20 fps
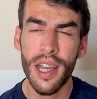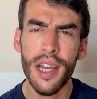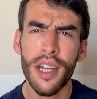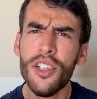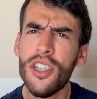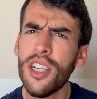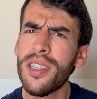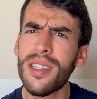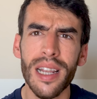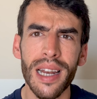
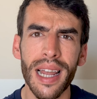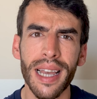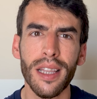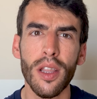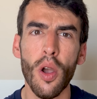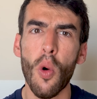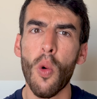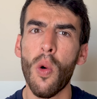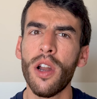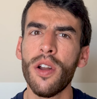Just select
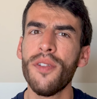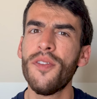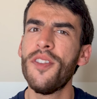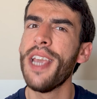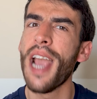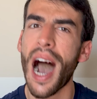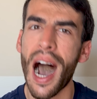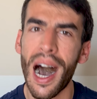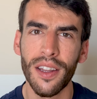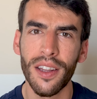one of
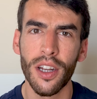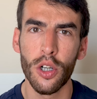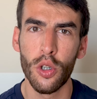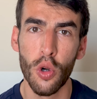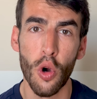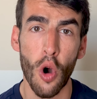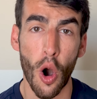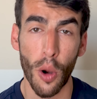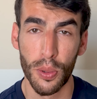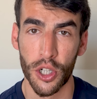the other
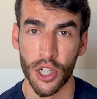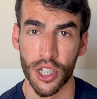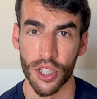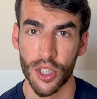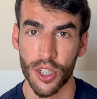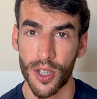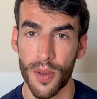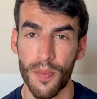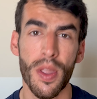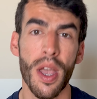2
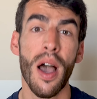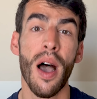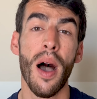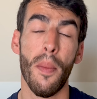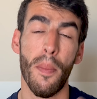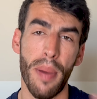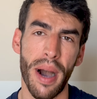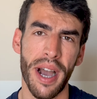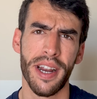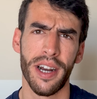options:
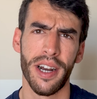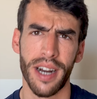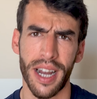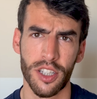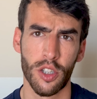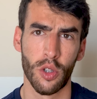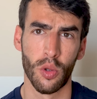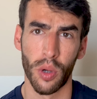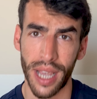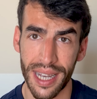buyer
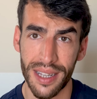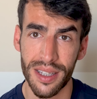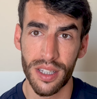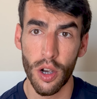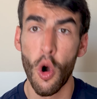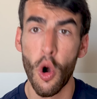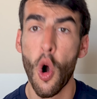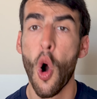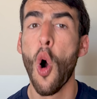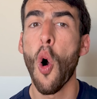asked to
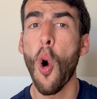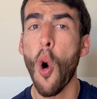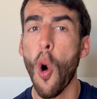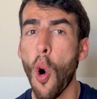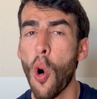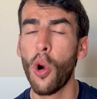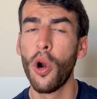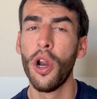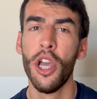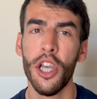cancel
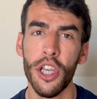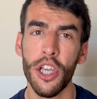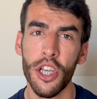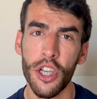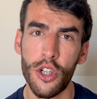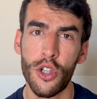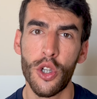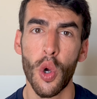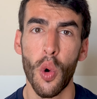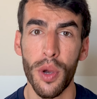or
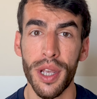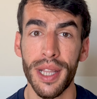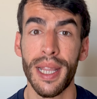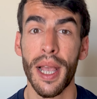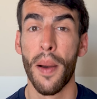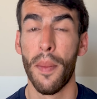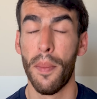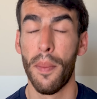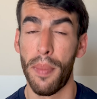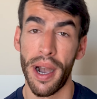issue with
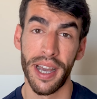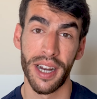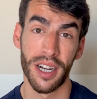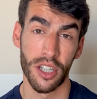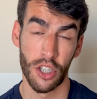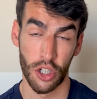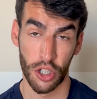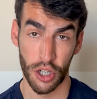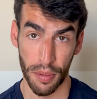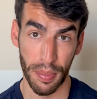
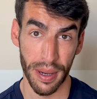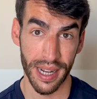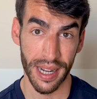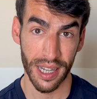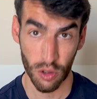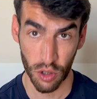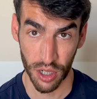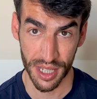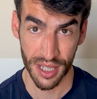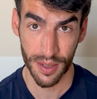buyer's shipping
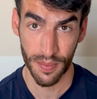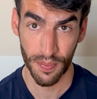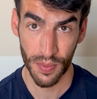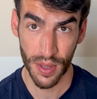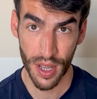address.